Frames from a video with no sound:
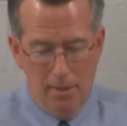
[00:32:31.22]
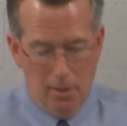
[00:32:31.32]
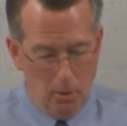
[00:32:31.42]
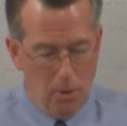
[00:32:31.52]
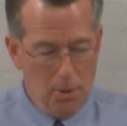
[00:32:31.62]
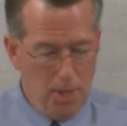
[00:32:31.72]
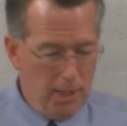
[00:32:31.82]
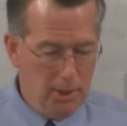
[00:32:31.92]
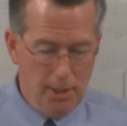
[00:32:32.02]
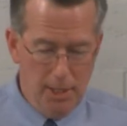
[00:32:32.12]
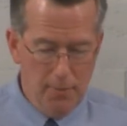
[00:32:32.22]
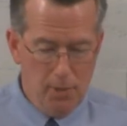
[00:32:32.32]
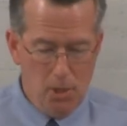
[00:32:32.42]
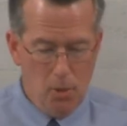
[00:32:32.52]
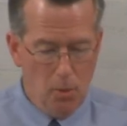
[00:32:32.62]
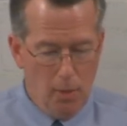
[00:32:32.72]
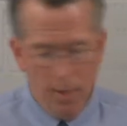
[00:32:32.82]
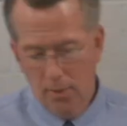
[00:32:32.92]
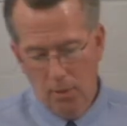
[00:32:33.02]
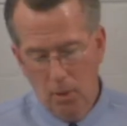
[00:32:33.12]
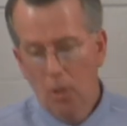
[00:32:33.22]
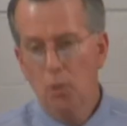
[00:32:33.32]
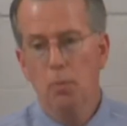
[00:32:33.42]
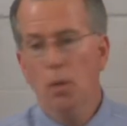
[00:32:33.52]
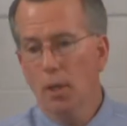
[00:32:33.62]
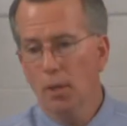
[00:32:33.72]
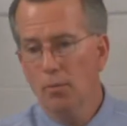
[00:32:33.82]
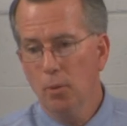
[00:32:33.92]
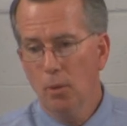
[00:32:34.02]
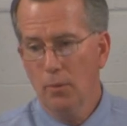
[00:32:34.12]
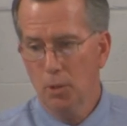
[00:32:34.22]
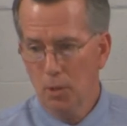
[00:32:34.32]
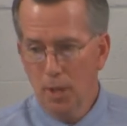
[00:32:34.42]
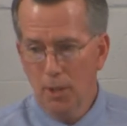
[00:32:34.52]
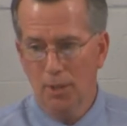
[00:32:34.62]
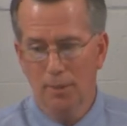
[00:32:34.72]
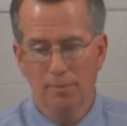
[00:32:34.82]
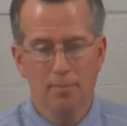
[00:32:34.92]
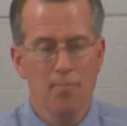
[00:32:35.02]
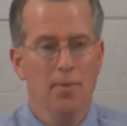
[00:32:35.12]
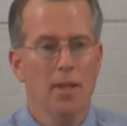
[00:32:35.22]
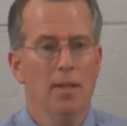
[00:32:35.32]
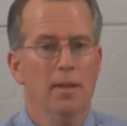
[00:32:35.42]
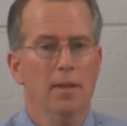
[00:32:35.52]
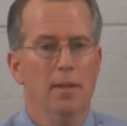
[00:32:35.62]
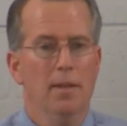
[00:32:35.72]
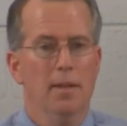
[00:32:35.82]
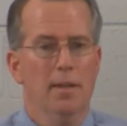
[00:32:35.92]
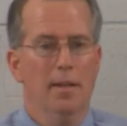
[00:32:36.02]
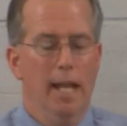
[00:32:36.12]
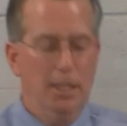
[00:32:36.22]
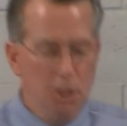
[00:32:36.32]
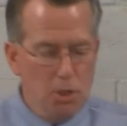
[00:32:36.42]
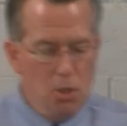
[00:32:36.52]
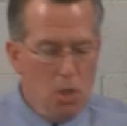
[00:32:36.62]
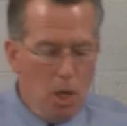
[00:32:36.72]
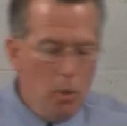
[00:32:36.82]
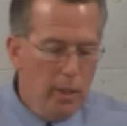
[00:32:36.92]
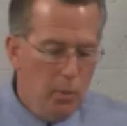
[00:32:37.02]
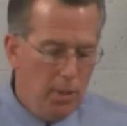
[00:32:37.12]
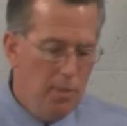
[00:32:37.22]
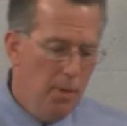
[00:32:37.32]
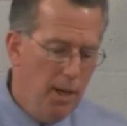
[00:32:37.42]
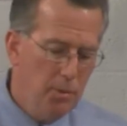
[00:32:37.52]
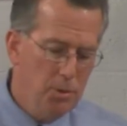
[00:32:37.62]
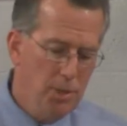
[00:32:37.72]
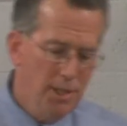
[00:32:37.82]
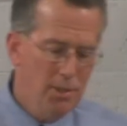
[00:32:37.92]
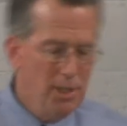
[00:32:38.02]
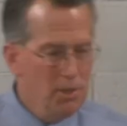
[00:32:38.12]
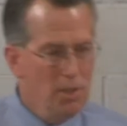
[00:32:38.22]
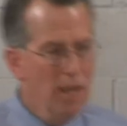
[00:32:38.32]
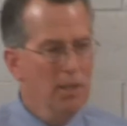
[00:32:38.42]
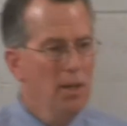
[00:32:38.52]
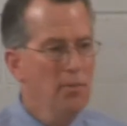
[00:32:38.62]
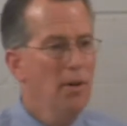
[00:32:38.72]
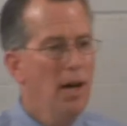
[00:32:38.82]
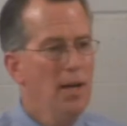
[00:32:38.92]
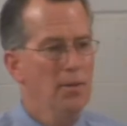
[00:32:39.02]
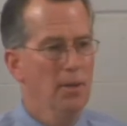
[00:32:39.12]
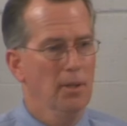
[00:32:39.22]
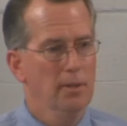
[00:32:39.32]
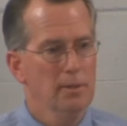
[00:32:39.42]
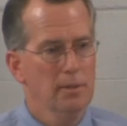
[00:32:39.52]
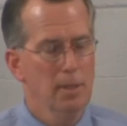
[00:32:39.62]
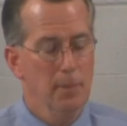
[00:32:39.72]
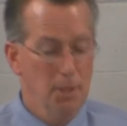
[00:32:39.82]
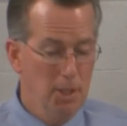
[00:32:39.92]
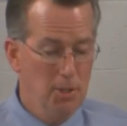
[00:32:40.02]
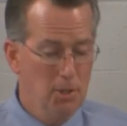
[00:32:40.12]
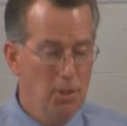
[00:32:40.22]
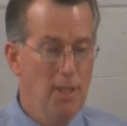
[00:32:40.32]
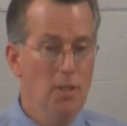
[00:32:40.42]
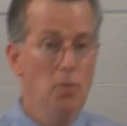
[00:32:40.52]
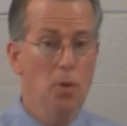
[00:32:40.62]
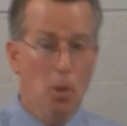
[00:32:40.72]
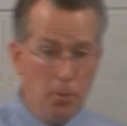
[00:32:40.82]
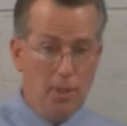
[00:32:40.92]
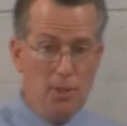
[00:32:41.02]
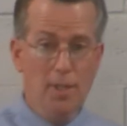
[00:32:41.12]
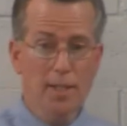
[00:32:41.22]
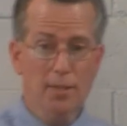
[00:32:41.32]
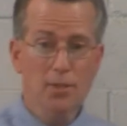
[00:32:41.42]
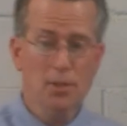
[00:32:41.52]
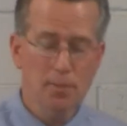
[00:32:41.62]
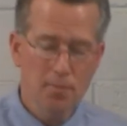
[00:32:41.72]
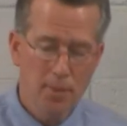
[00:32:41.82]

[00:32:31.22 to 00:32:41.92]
The Lord has actually given to you a rather large book full of instruction. And just knowing what the Bible says is not enough either. I mean, Jesus said, Do you know these things?